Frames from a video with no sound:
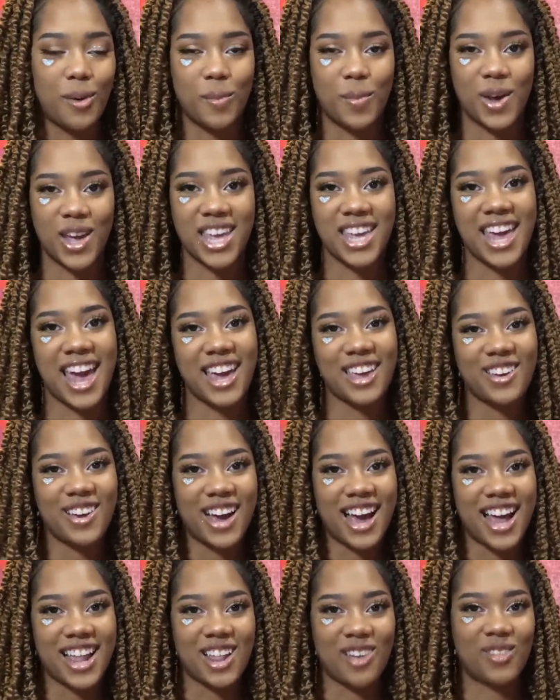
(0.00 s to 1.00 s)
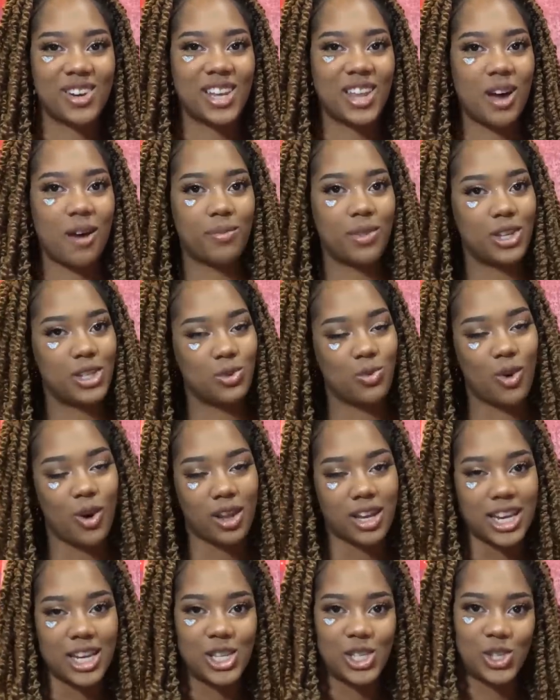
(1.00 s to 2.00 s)
But yeah, you guys, I really hope that you
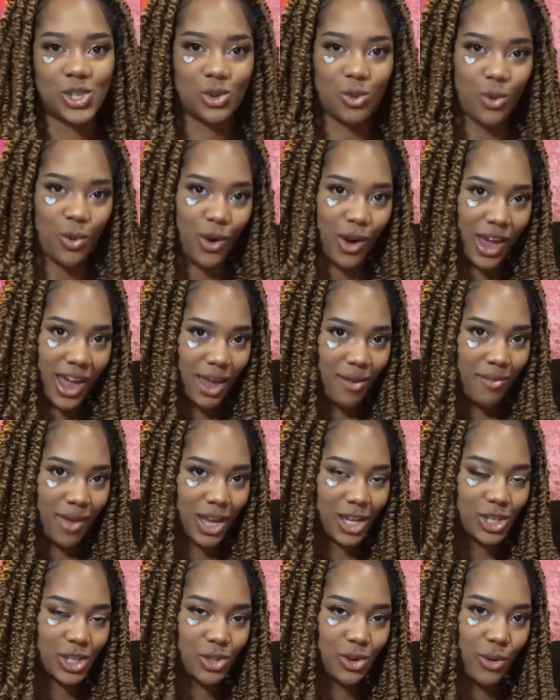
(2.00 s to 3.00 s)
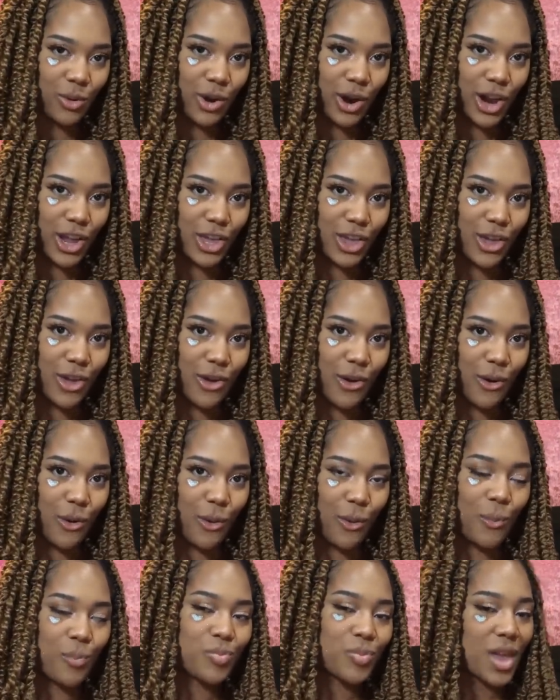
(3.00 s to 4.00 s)
all enjoy. Make sure
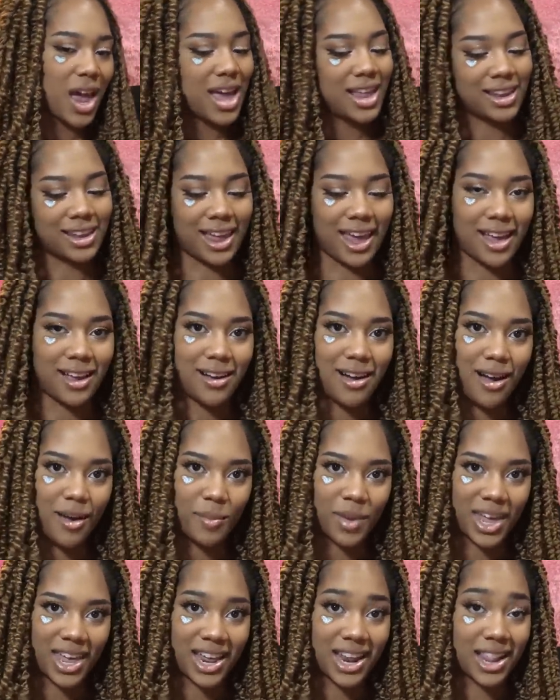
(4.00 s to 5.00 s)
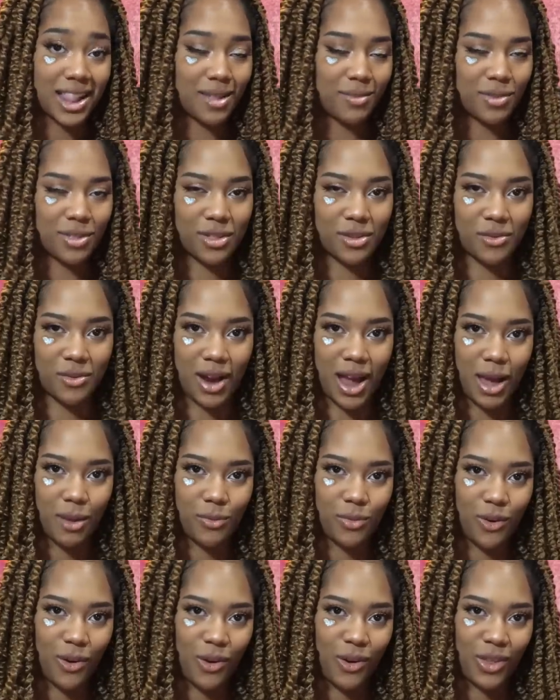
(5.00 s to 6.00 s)
you like, comment, and subscribe
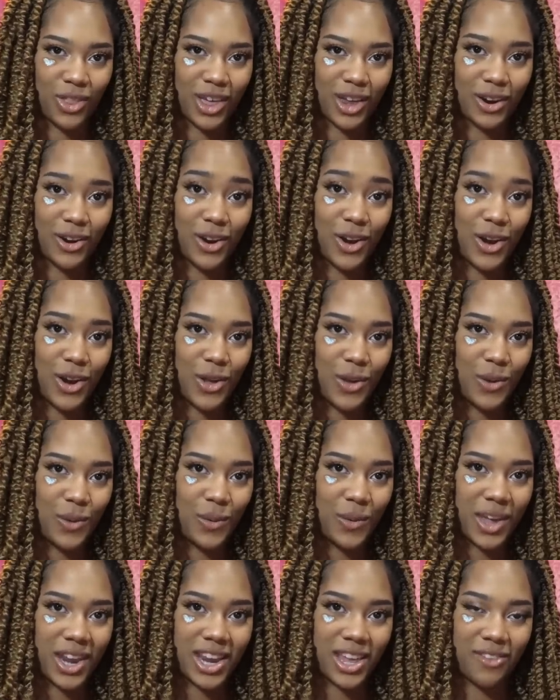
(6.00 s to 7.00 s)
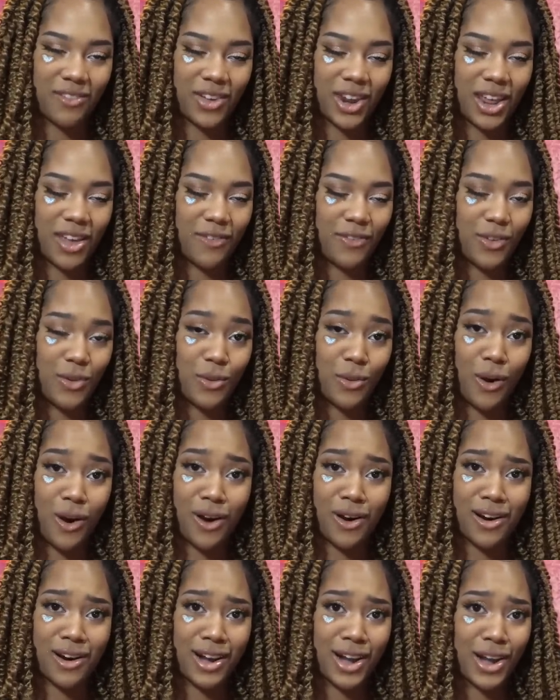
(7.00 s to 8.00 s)
for all that are new. And even if you
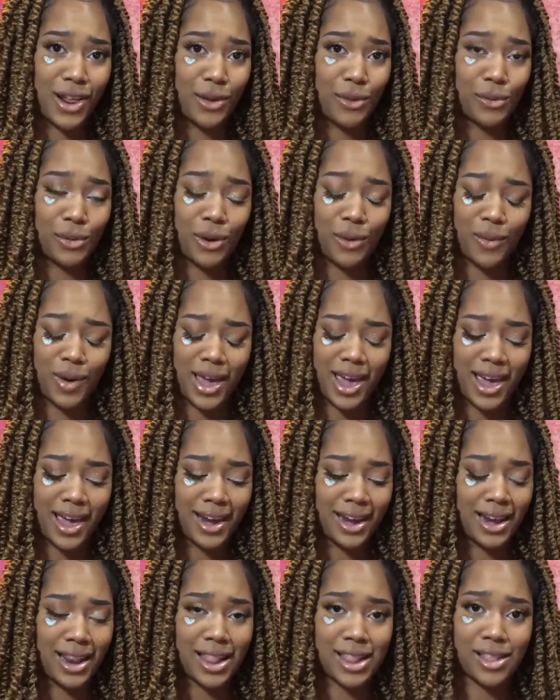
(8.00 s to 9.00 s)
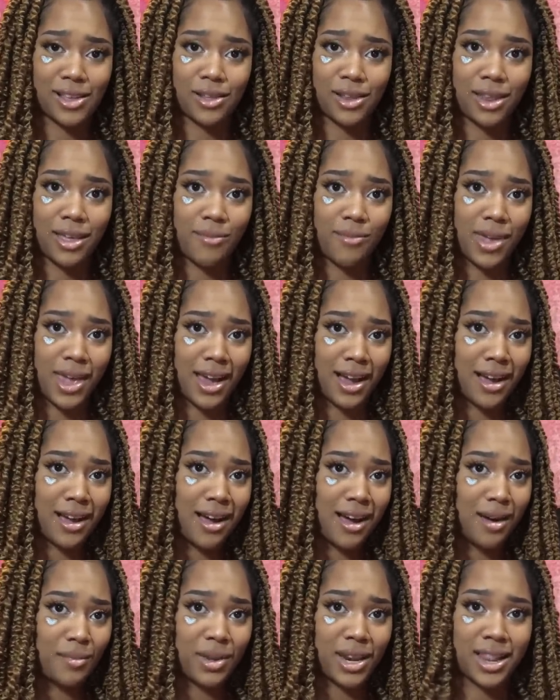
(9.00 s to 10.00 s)
aren't new, go ahead and still leave me a
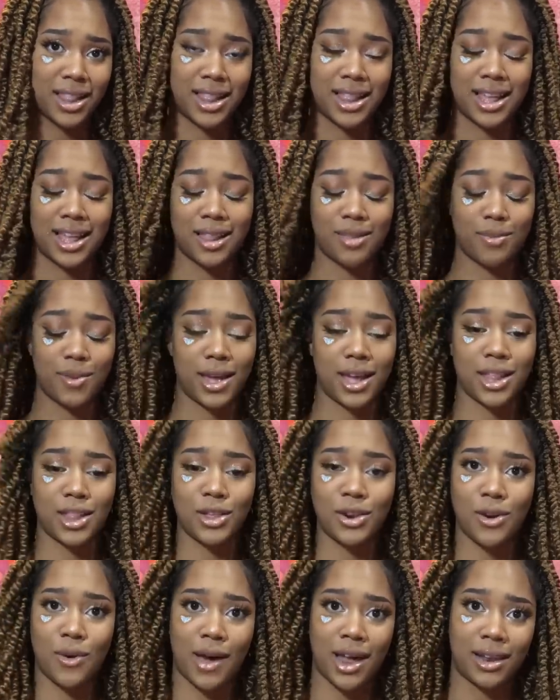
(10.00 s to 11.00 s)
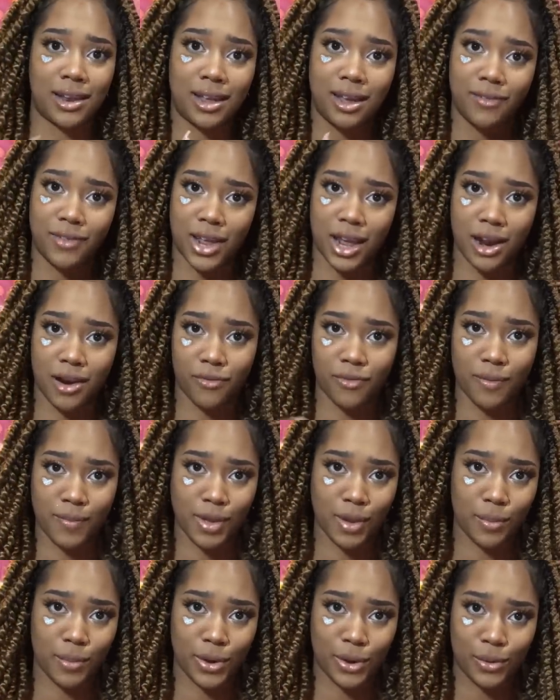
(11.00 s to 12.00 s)
comment, sis, because you know I love to hear from
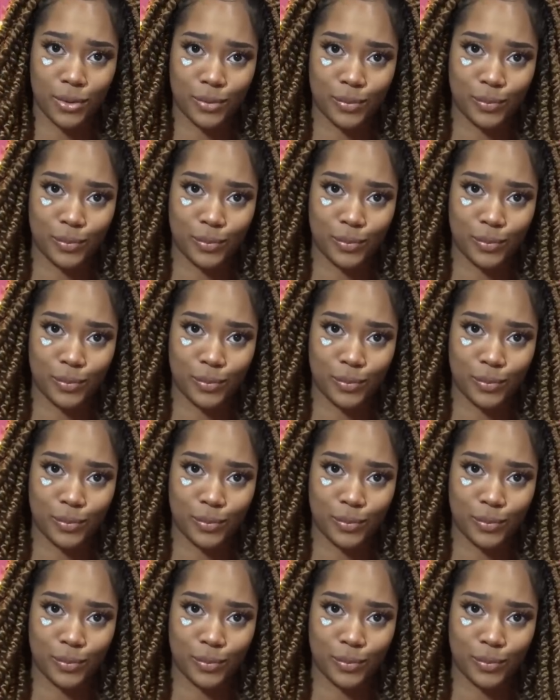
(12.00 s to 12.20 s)
you, boo.